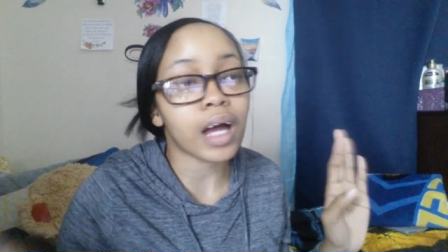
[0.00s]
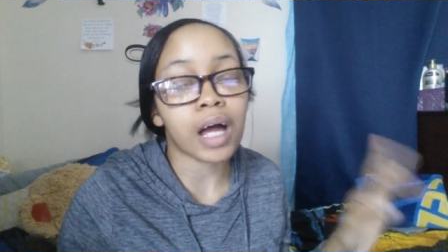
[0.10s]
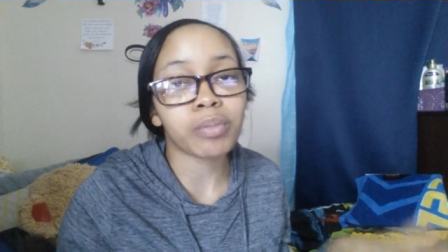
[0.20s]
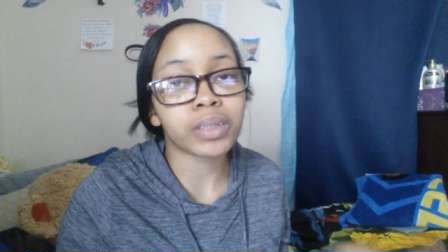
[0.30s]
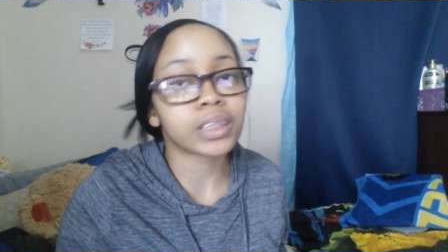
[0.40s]

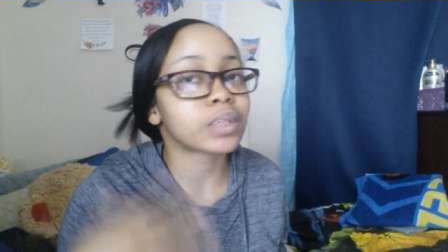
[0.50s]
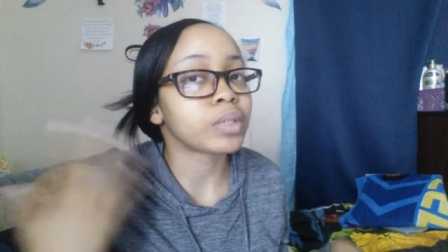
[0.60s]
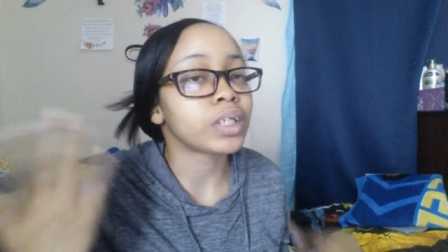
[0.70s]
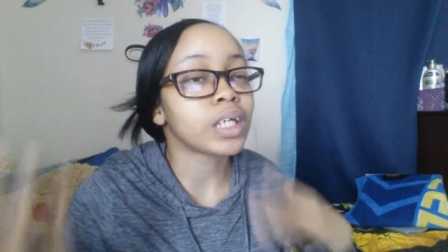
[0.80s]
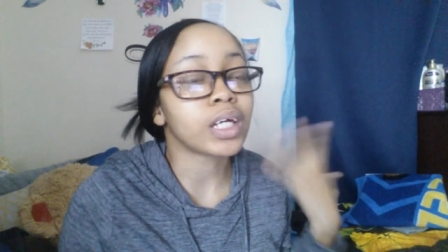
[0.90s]
happens to
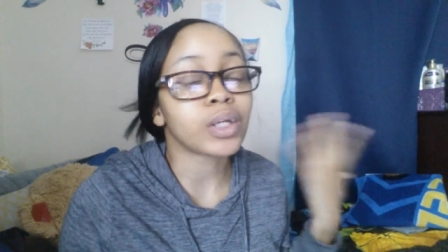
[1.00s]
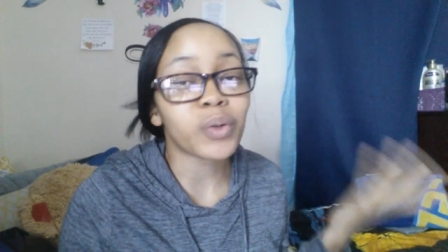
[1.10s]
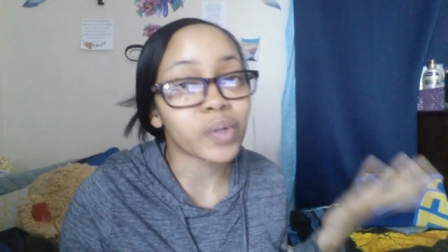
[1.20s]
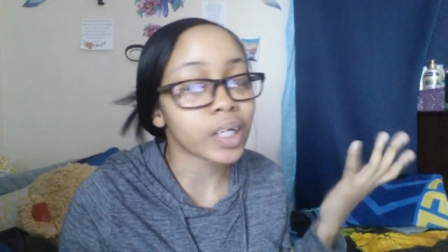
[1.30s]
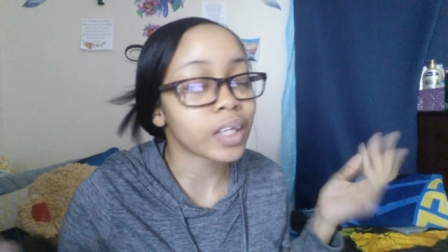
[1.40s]
be in
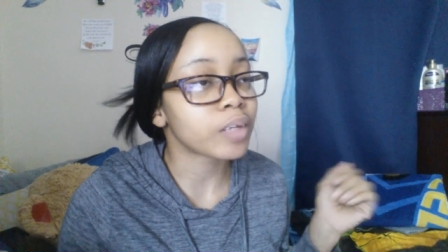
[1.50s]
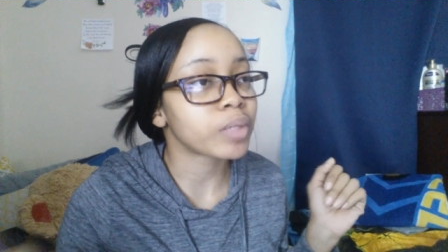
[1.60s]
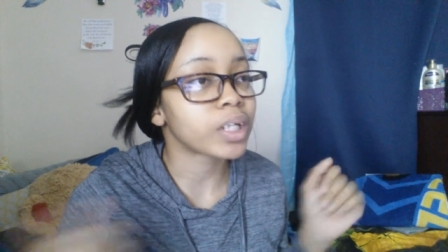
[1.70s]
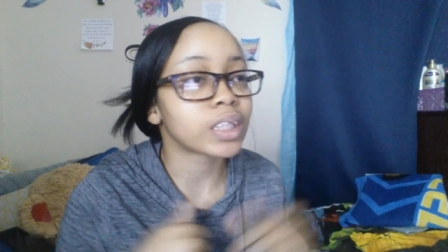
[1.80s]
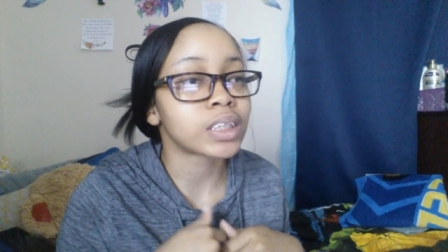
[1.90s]
Corinth
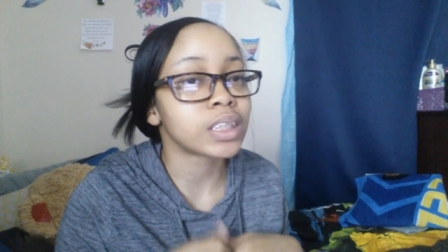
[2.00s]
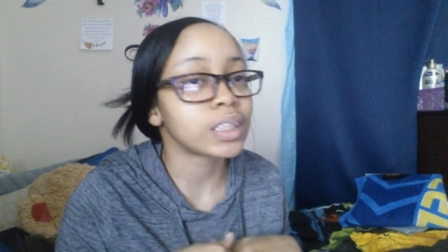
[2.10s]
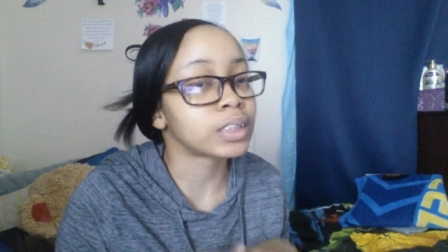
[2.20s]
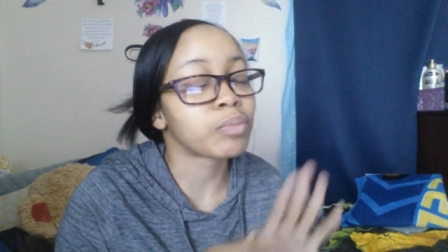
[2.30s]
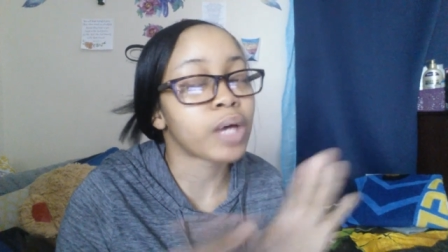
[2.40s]
because she
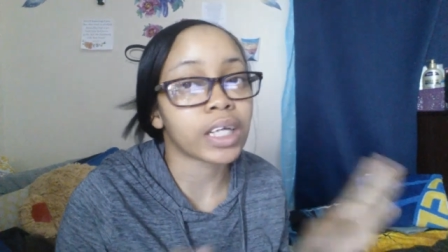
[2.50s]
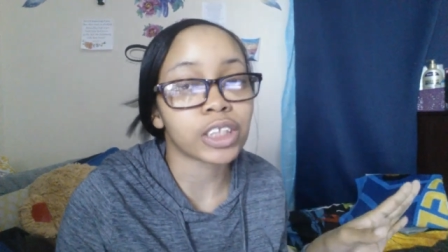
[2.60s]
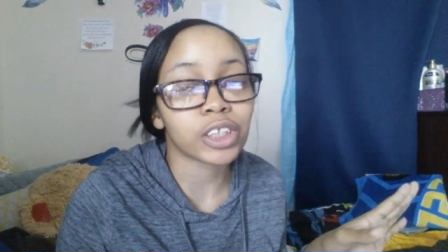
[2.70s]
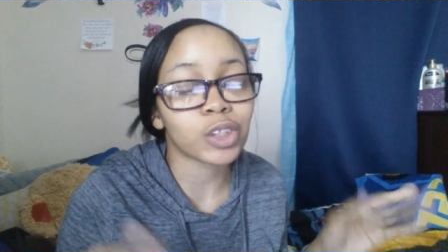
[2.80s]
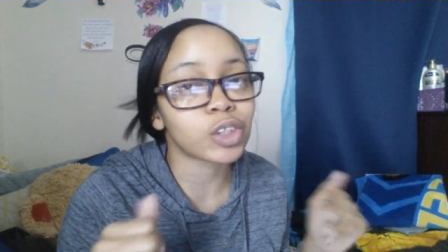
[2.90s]
is
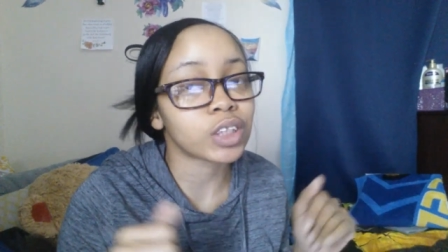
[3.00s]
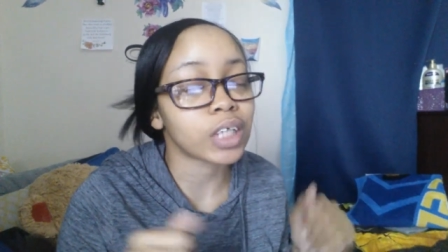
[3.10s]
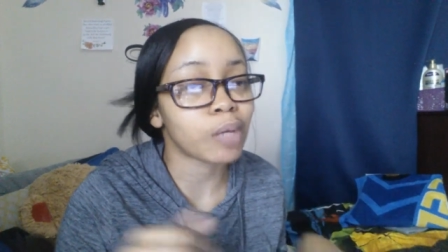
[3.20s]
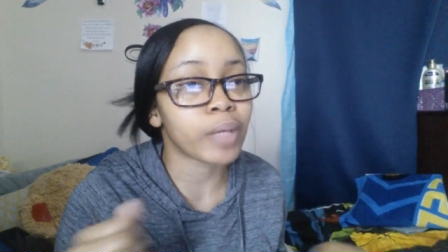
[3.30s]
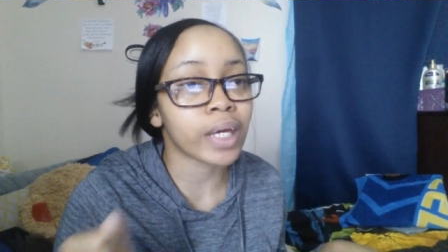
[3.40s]
banished. She
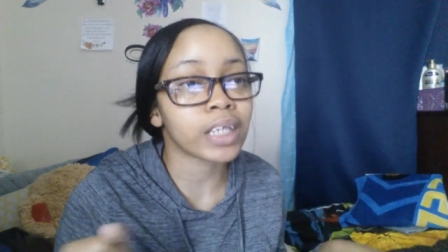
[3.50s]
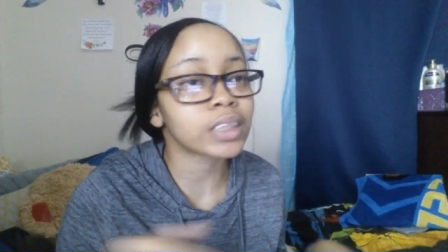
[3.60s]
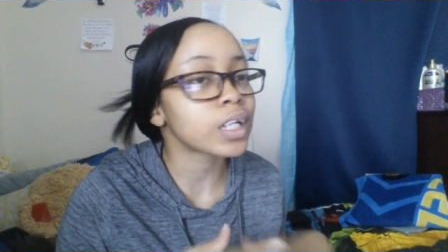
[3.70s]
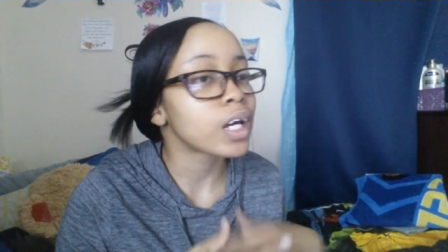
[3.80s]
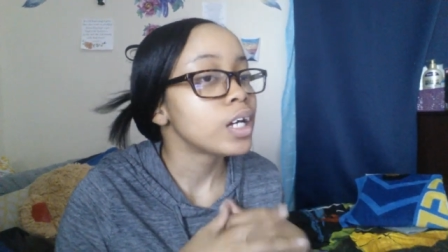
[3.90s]
got
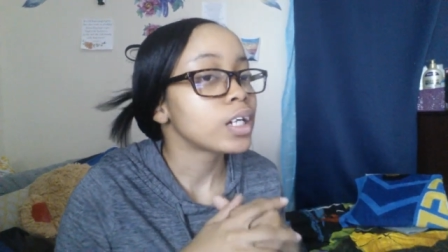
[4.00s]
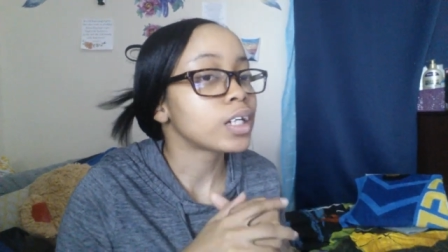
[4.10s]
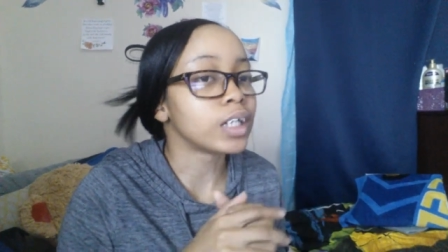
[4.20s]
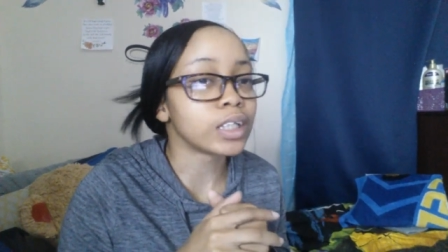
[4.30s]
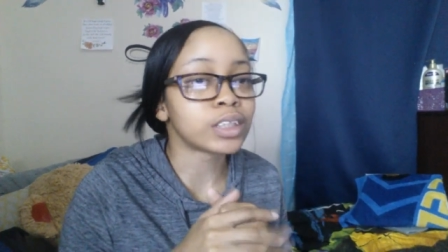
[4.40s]
banished
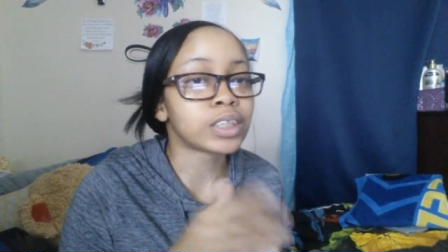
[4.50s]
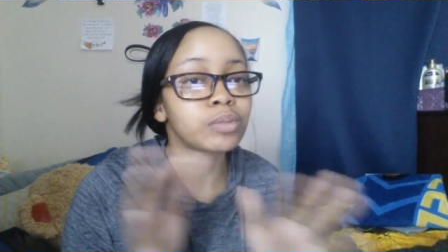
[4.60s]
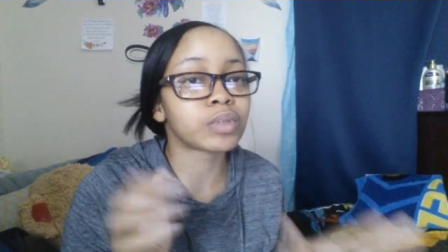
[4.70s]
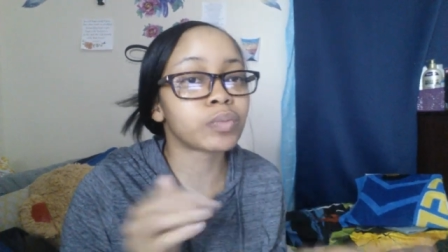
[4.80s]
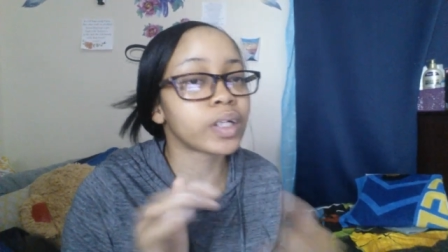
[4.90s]
because she
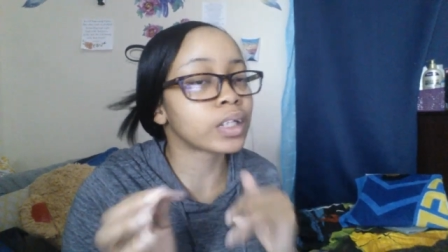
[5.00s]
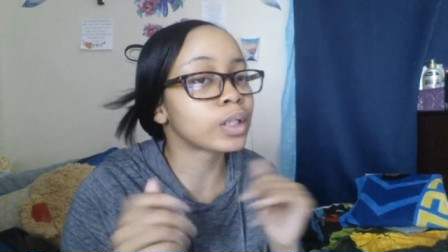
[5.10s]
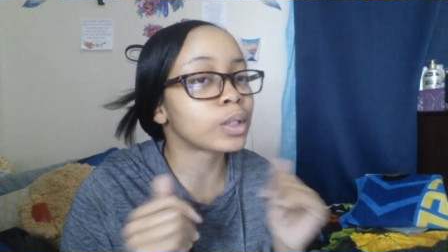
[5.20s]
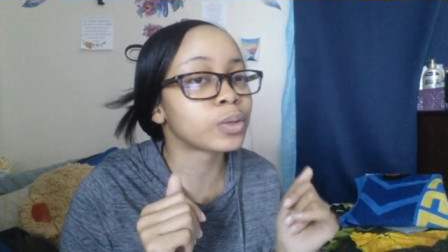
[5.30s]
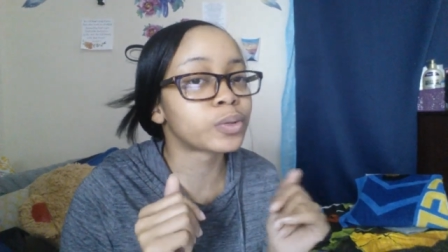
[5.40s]
was being a
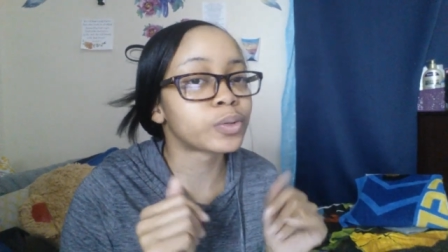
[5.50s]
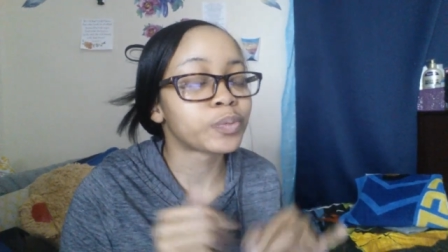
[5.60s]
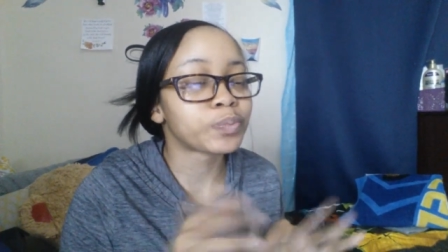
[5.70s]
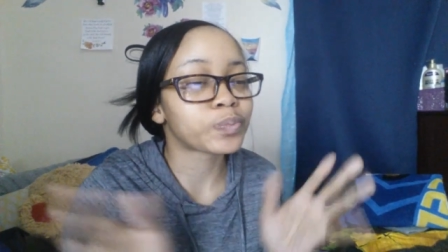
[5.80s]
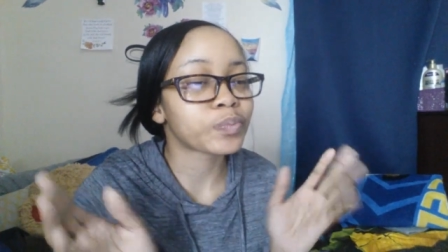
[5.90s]

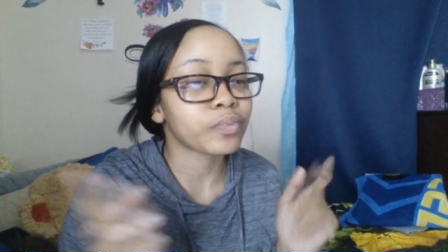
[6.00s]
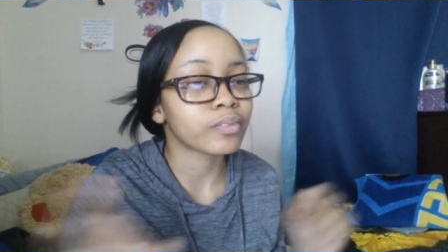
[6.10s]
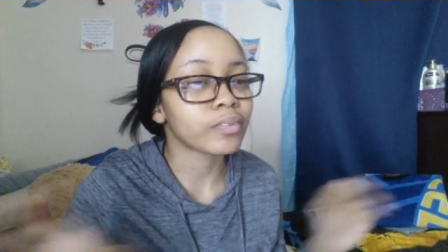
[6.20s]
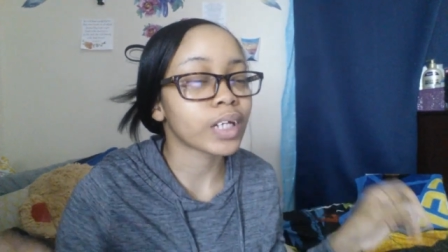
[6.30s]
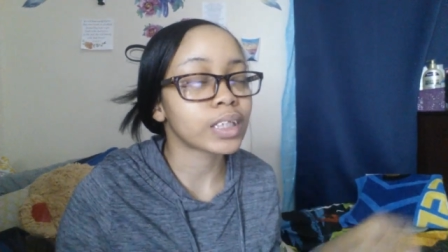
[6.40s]
little,
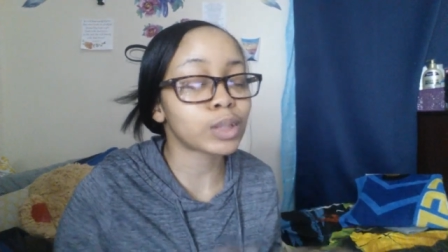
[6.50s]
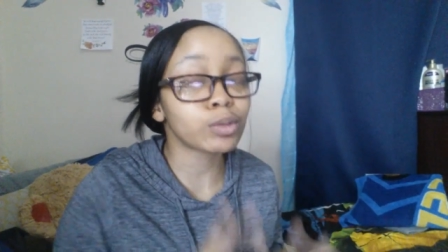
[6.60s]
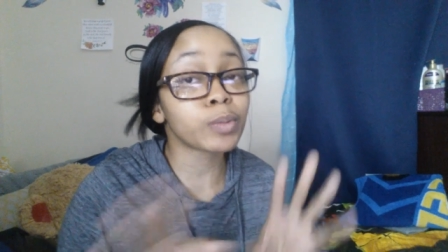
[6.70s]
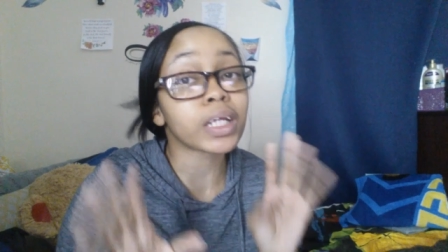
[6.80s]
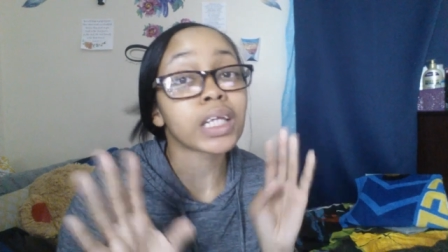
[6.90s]
she
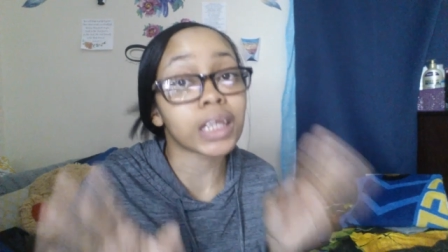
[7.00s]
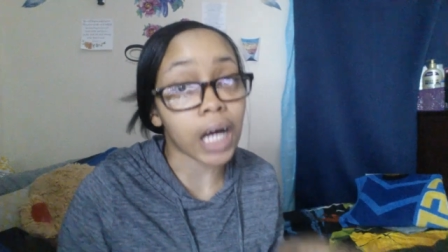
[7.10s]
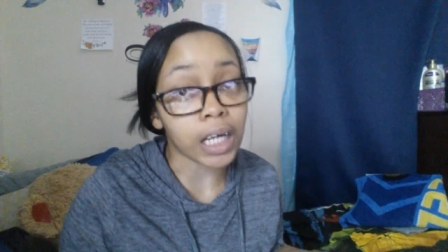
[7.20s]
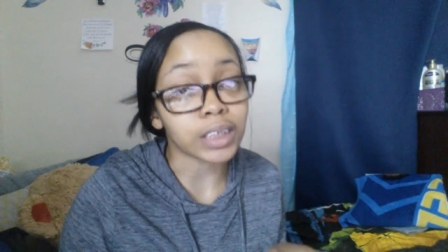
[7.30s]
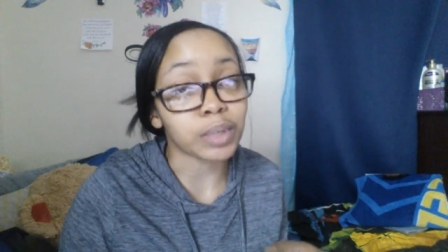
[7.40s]
was being a
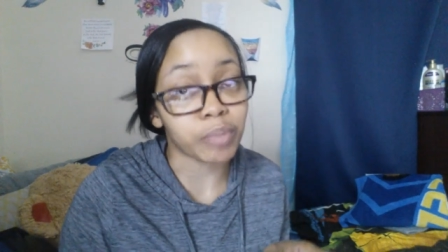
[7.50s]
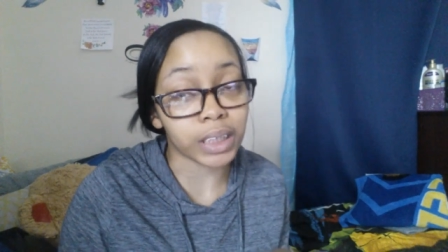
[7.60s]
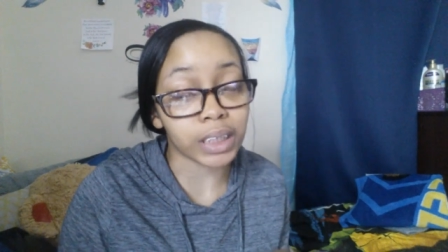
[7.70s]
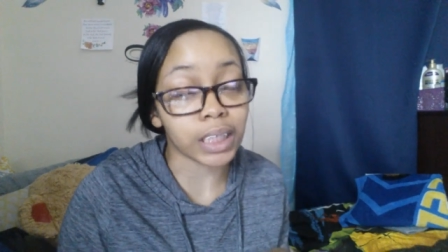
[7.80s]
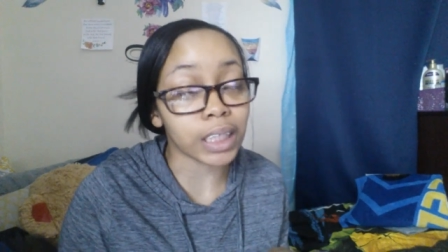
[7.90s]
thought,
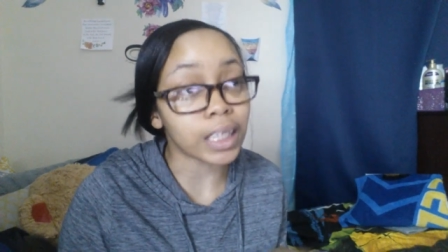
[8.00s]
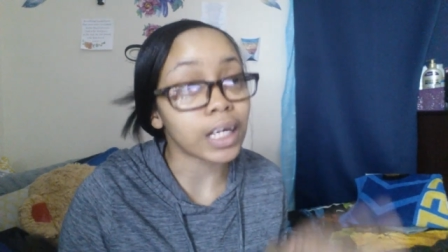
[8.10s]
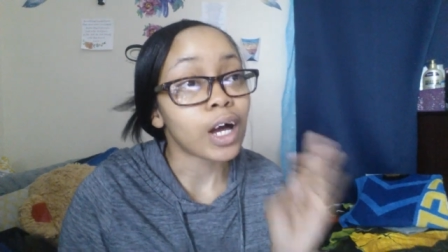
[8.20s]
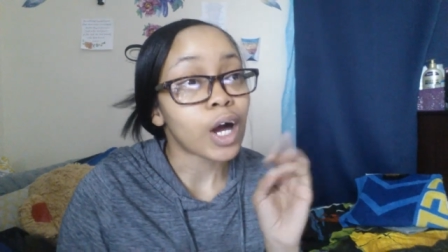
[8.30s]
basically.